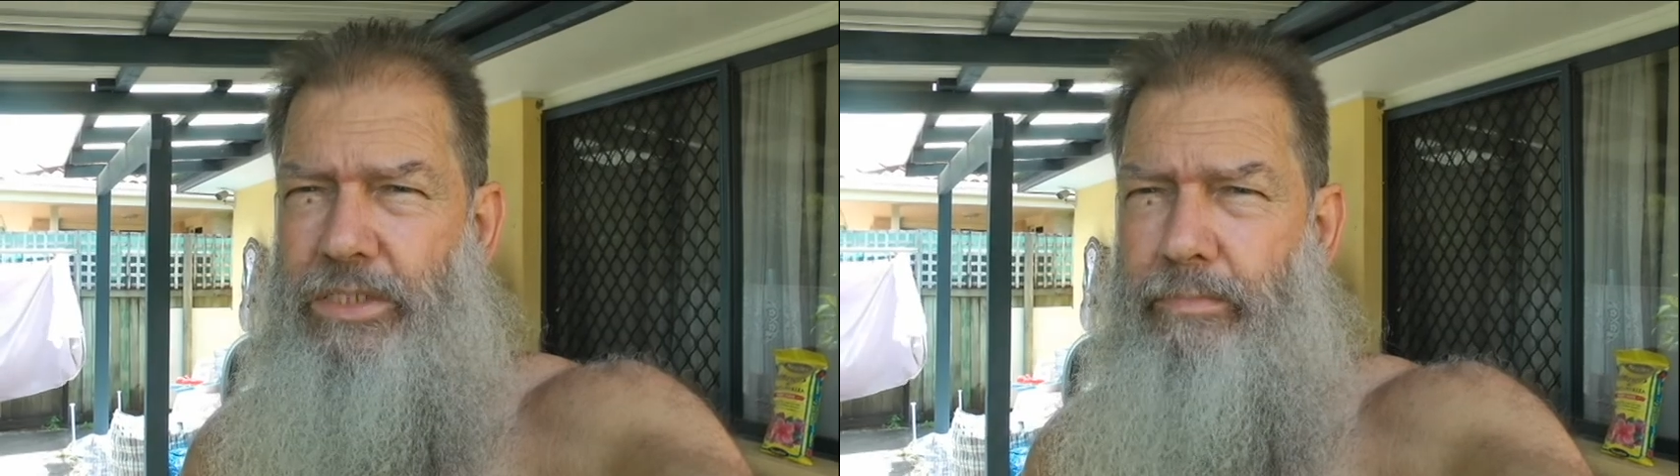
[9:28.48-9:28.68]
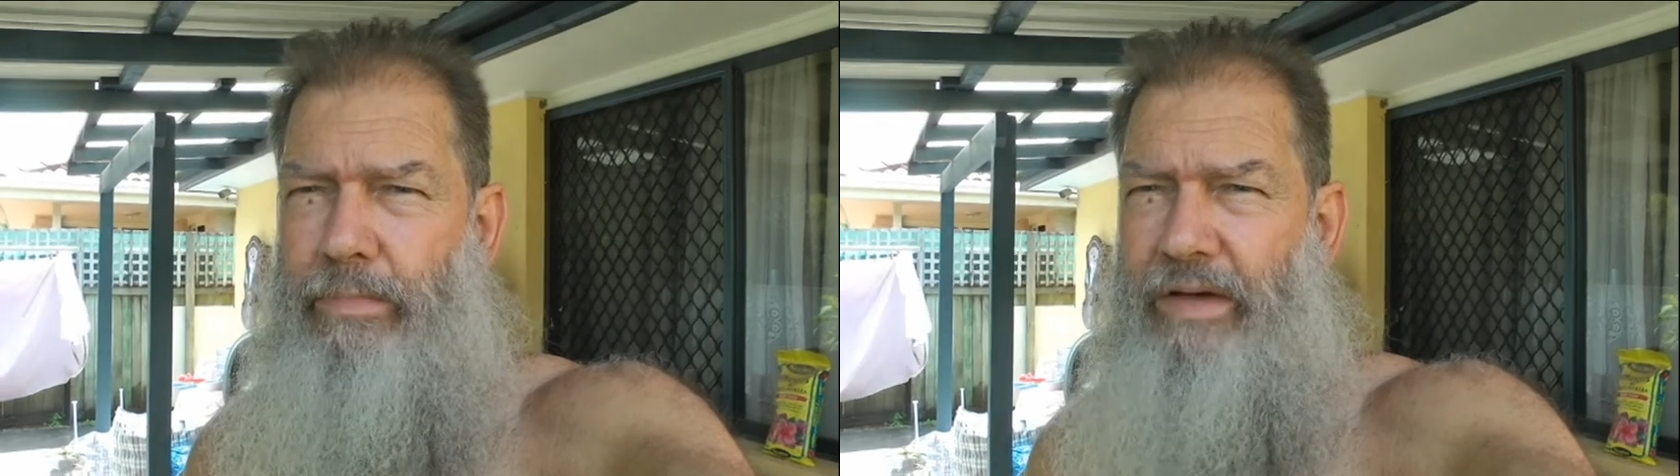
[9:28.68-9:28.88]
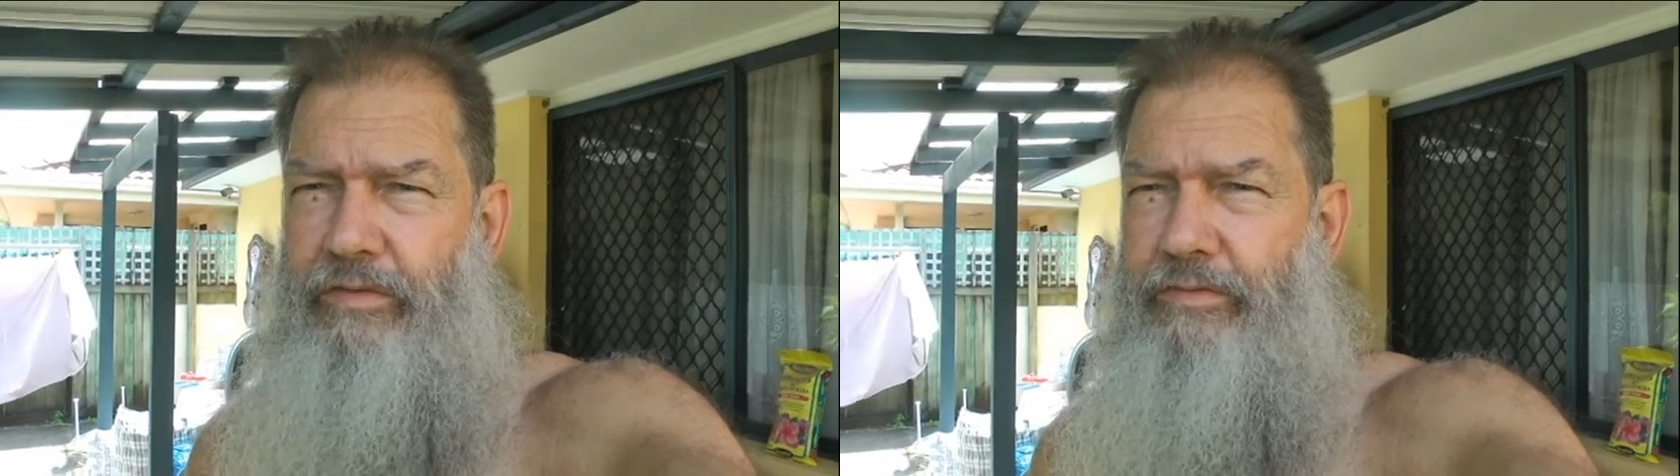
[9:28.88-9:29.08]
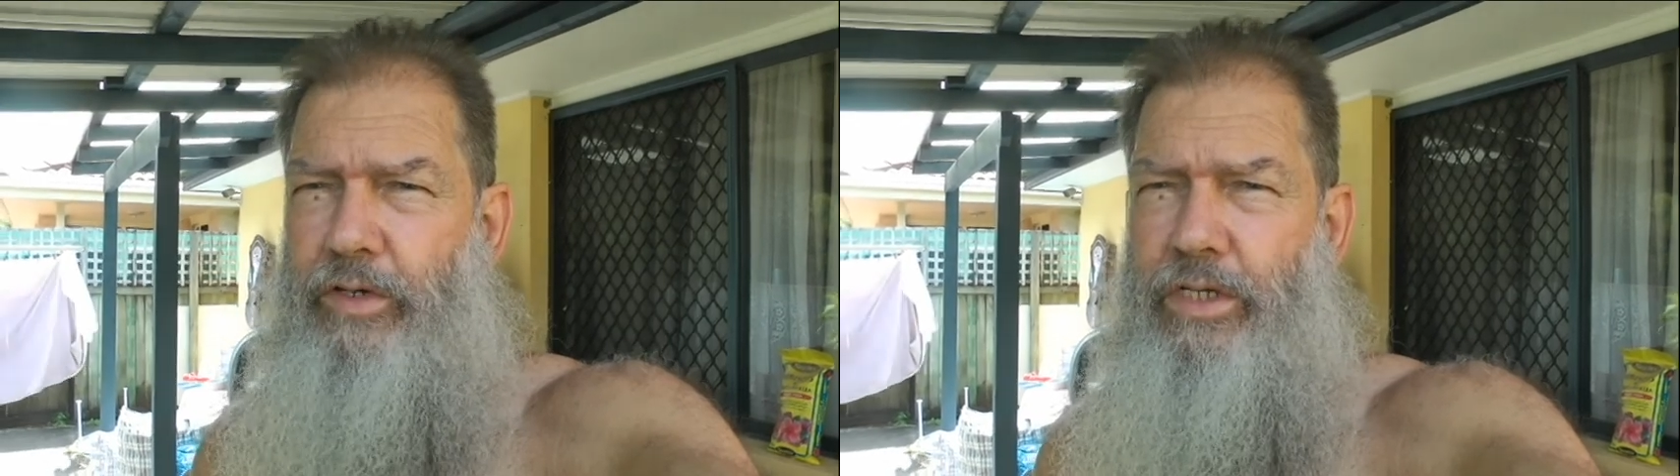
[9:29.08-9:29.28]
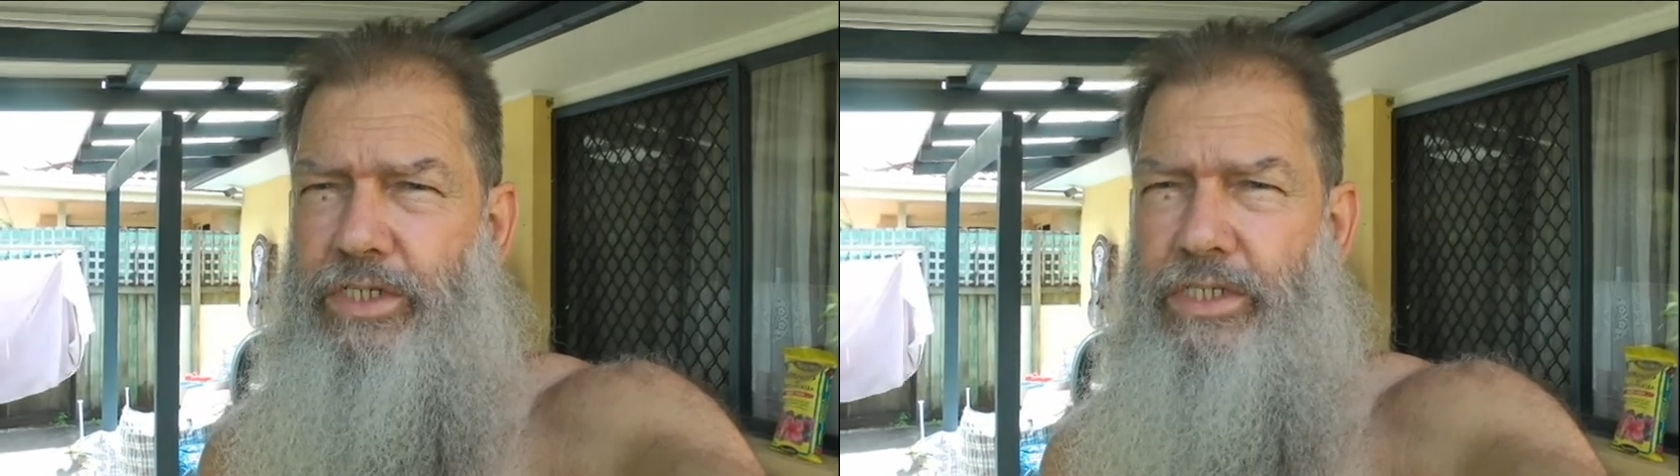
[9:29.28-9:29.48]
muffle
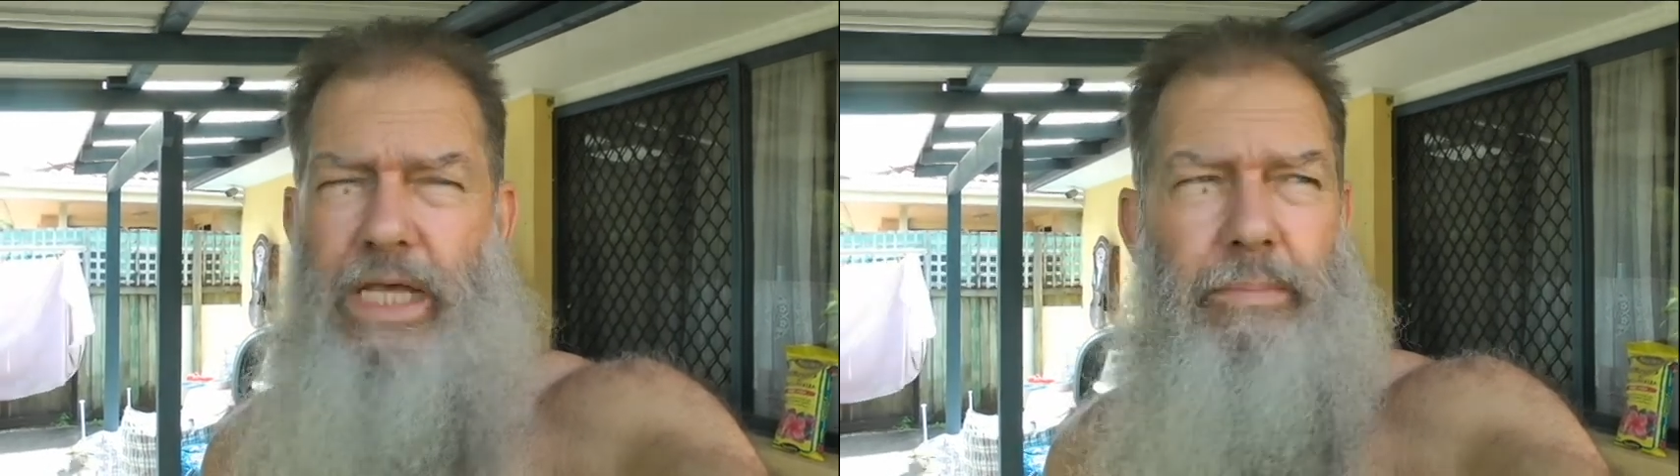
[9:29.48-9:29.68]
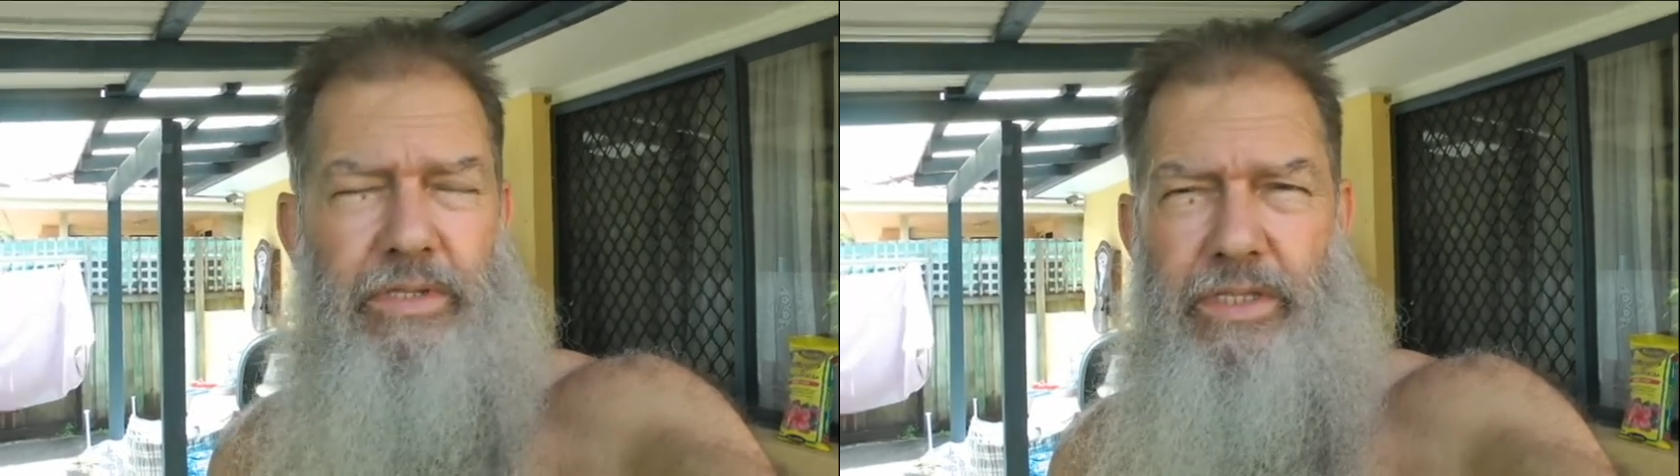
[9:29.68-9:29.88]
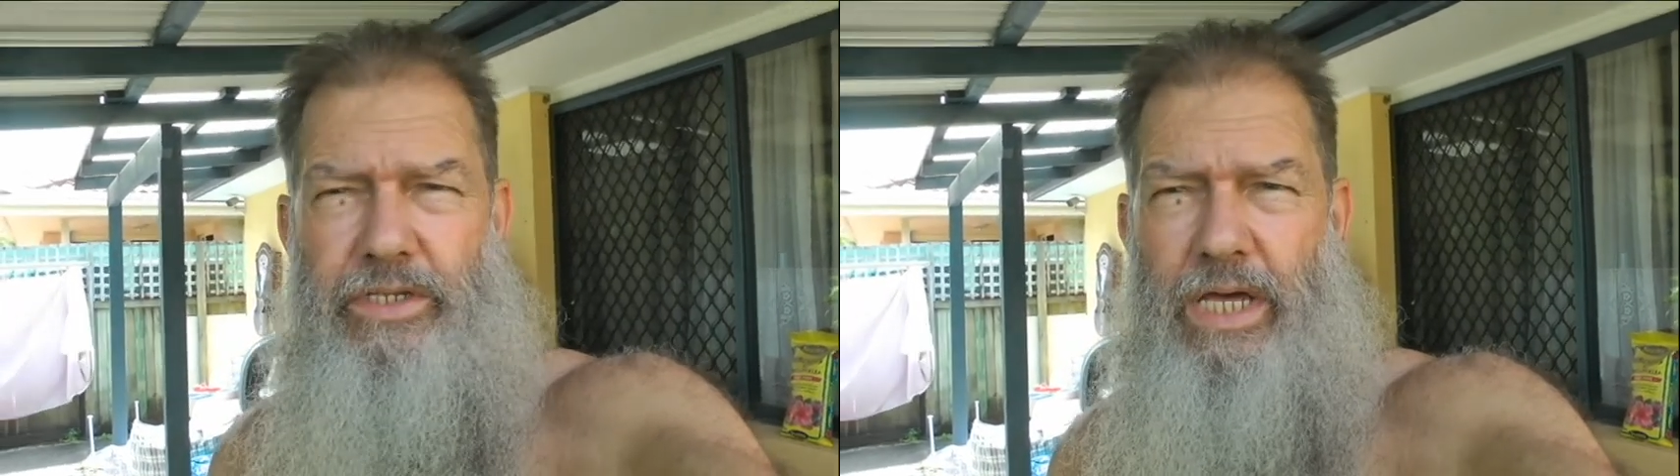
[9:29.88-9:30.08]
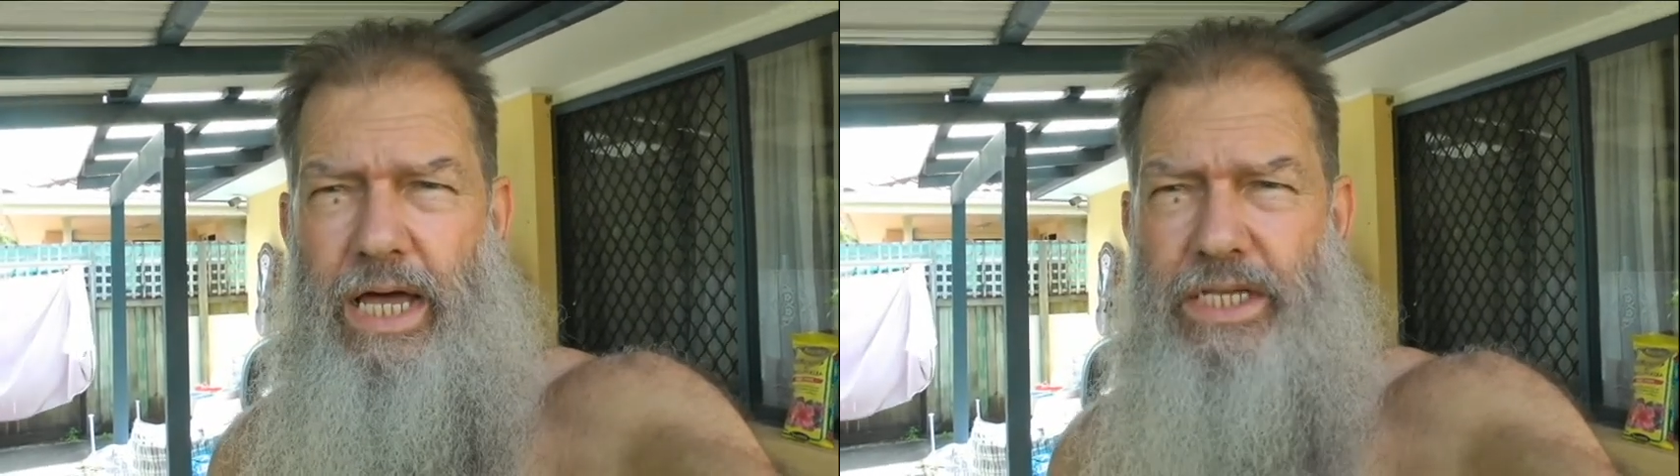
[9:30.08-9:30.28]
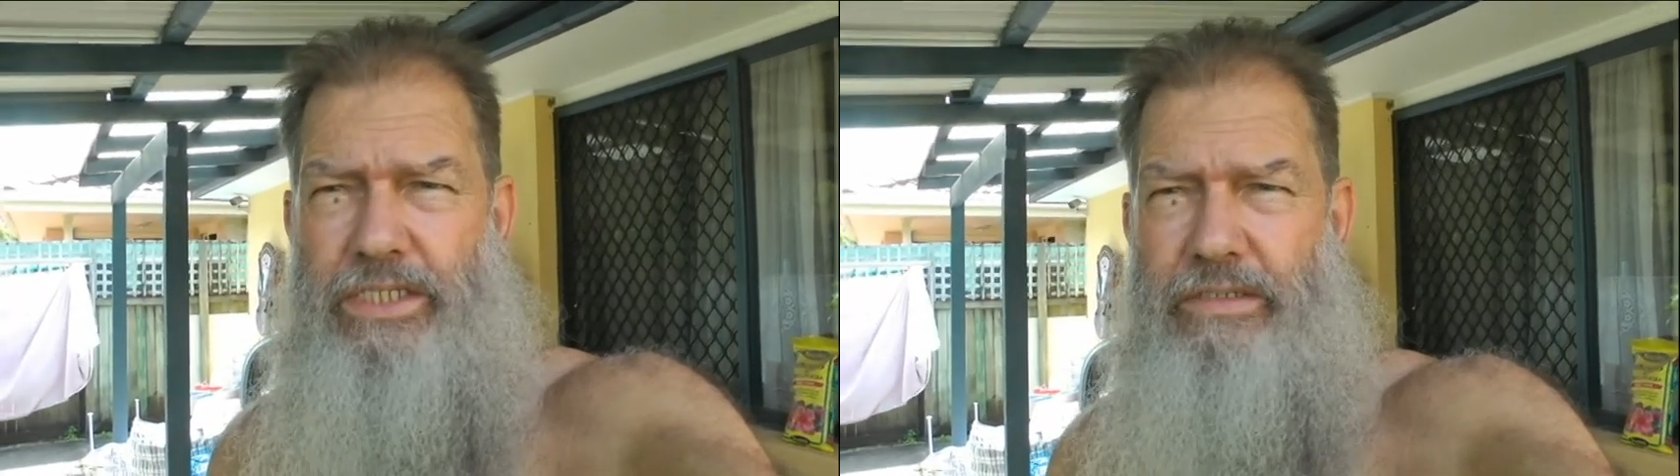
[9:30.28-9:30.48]
furnace is up to the
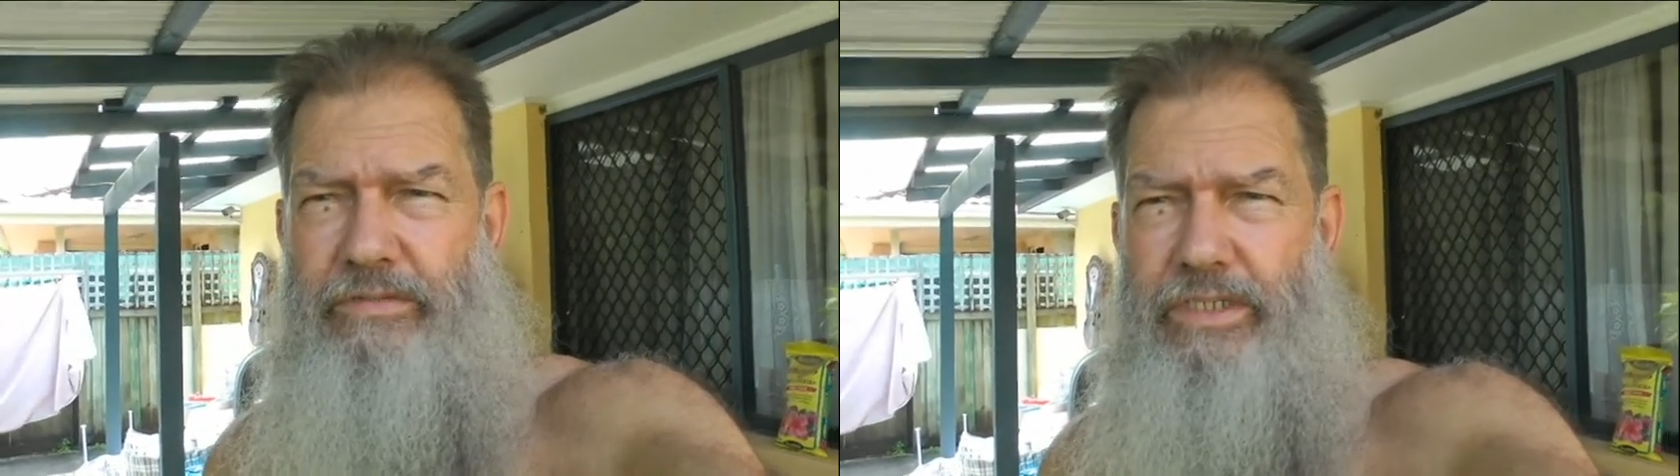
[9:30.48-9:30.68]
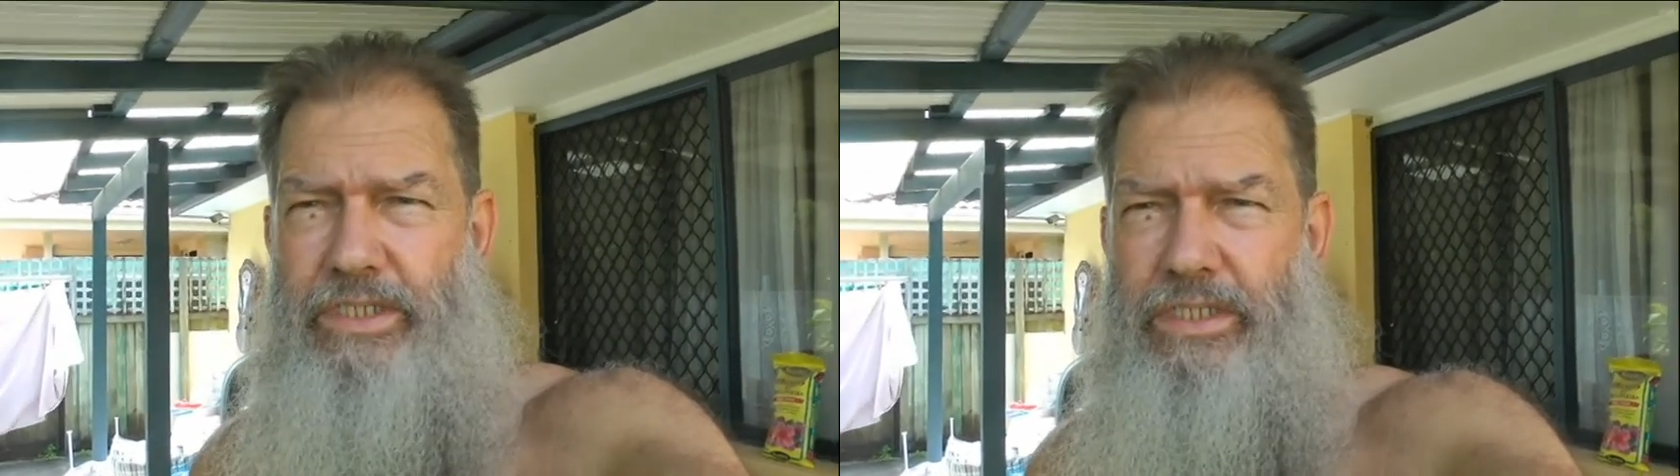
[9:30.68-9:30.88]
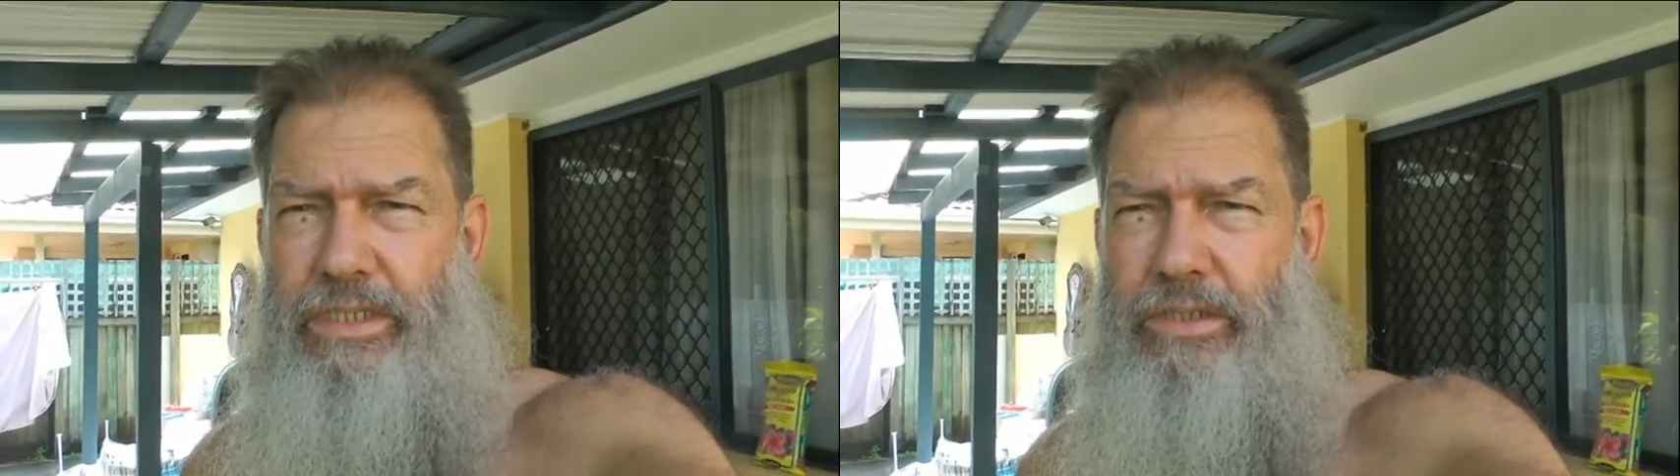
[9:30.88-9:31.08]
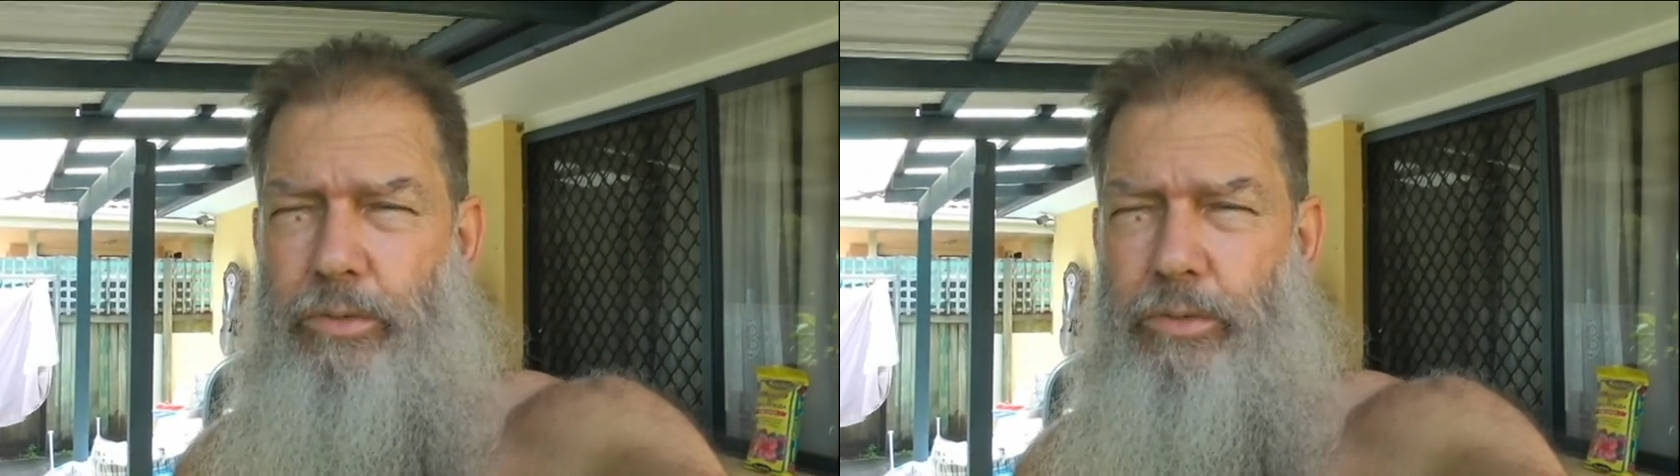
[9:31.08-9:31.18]
task of this